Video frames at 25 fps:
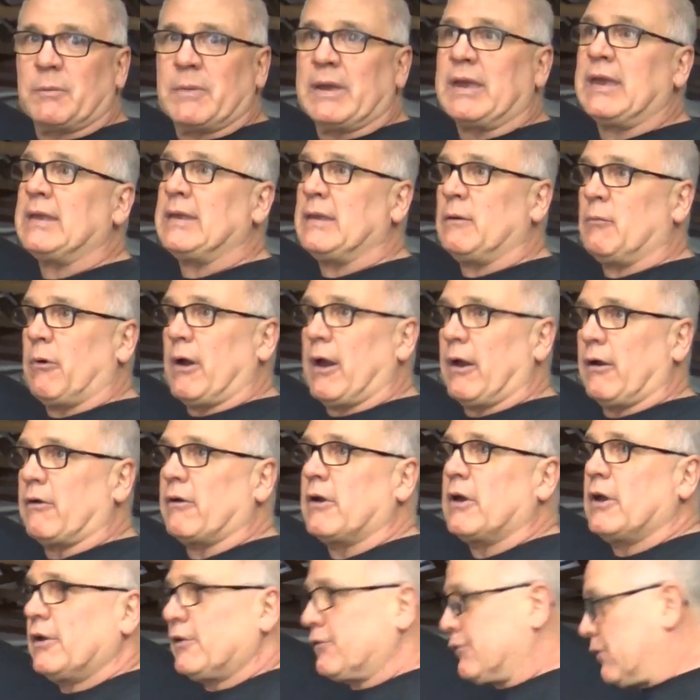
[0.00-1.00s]
anywhere.
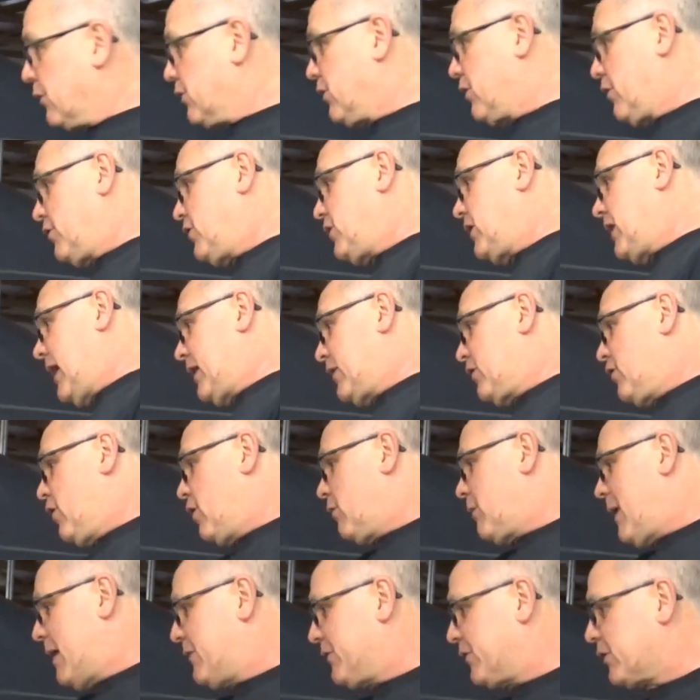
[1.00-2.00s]
So, you got to go
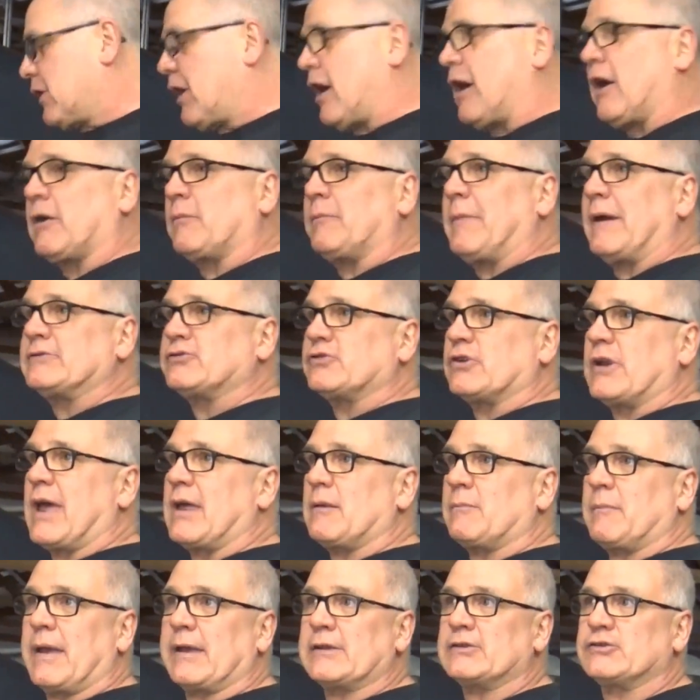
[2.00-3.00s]
around the car and measure
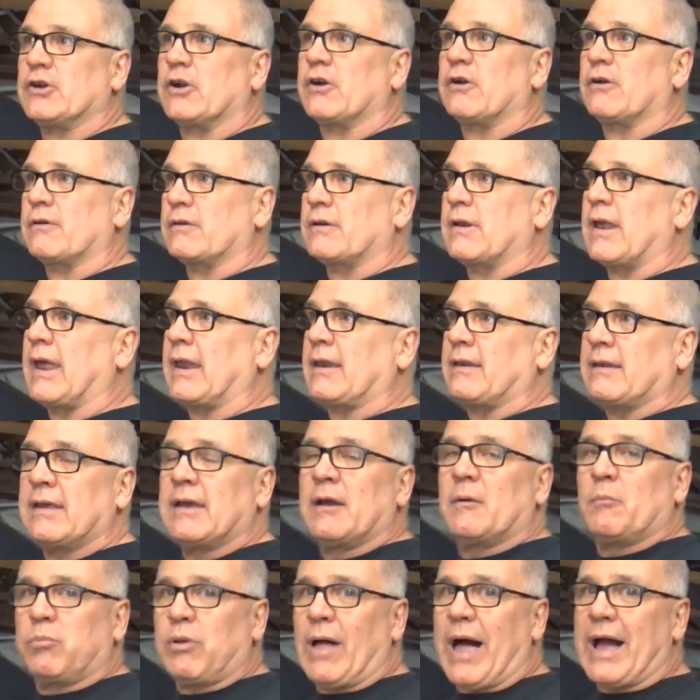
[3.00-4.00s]
that, make sure, and then
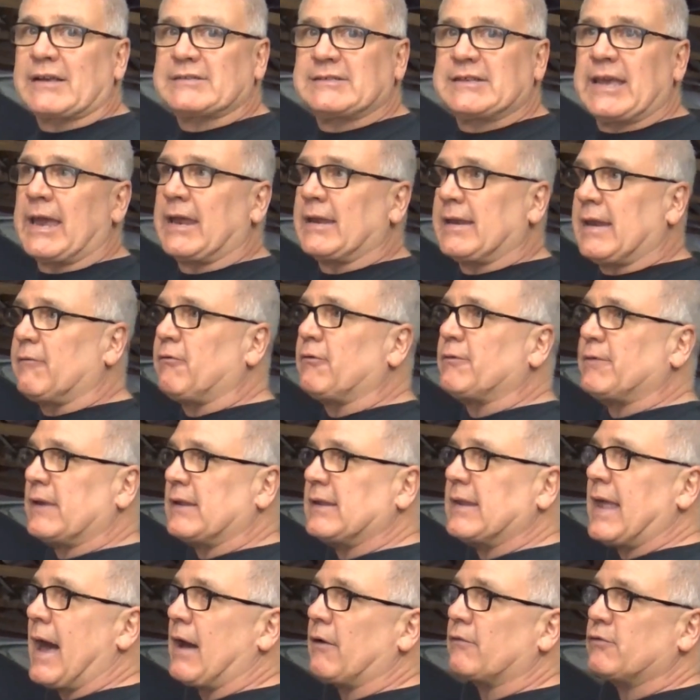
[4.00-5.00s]
block sand everything
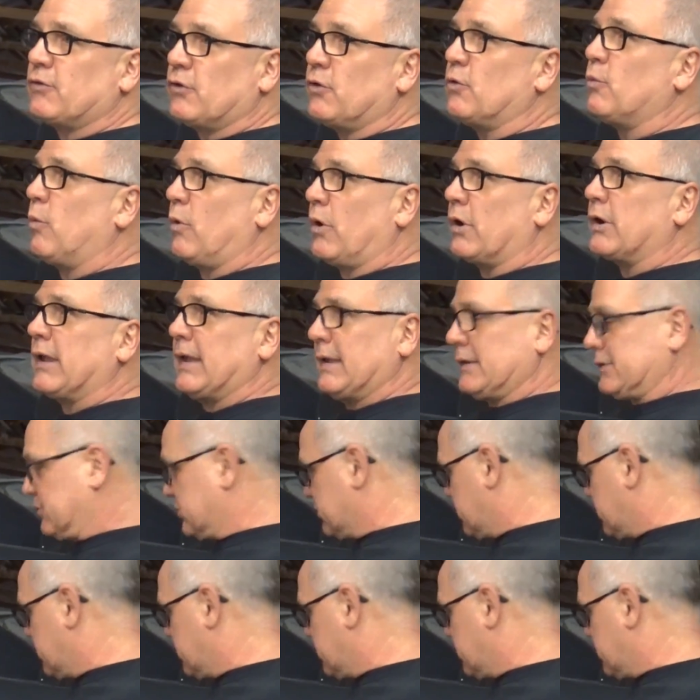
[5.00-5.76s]
down to 1 inch to